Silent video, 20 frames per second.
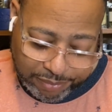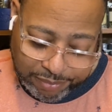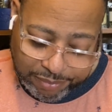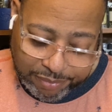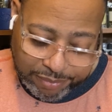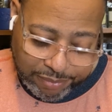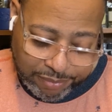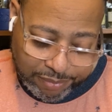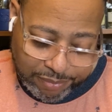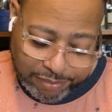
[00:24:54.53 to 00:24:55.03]

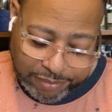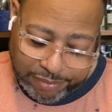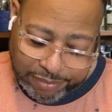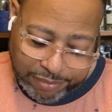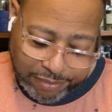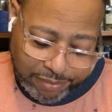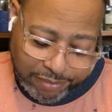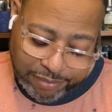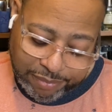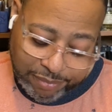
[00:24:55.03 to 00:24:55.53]

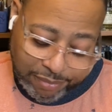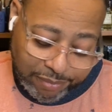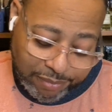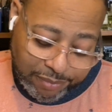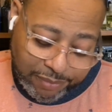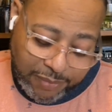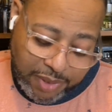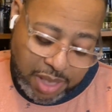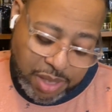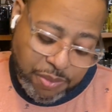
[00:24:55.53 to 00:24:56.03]
Mm-hmm.
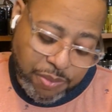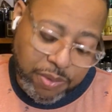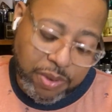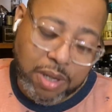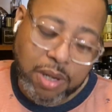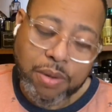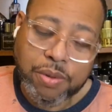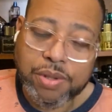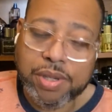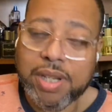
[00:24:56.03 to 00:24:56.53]
this one
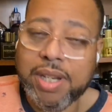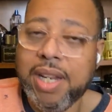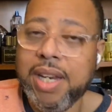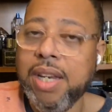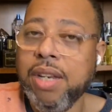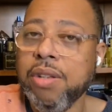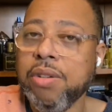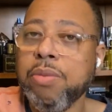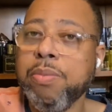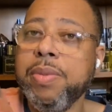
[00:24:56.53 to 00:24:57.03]
goes in a
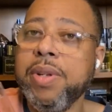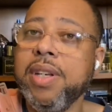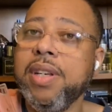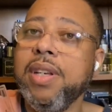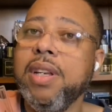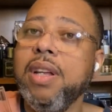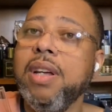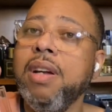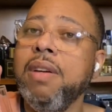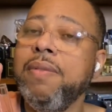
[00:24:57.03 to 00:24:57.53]
little bit
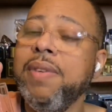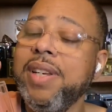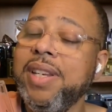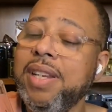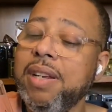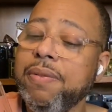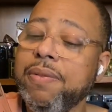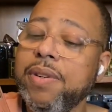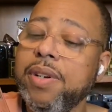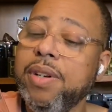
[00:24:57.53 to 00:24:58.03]
of a
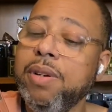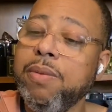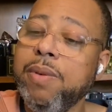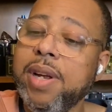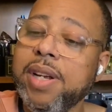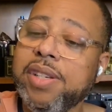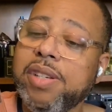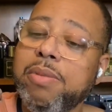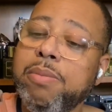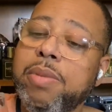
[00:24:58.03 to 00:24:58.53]
different
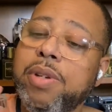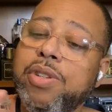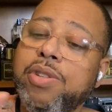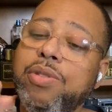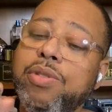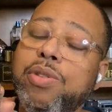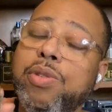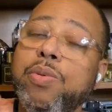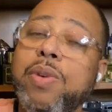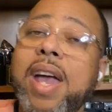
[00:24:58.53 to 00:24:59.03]
direction, but
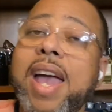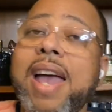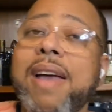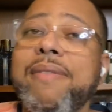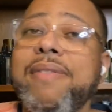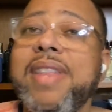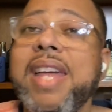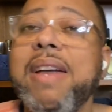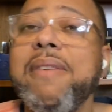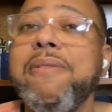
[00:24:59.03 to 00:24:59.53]
you do
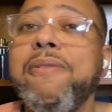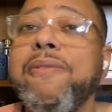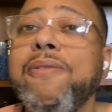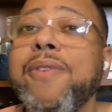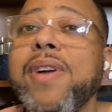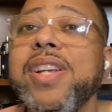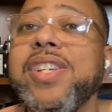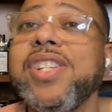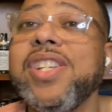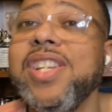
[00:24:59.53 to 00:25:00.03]
have that
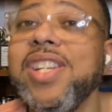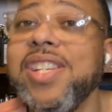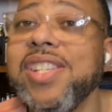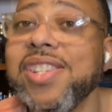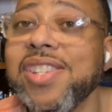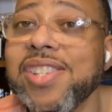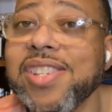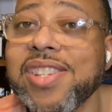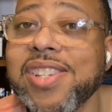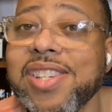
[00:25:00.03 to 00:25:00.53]

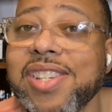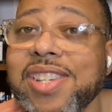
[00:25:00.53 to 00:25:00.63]
freshness.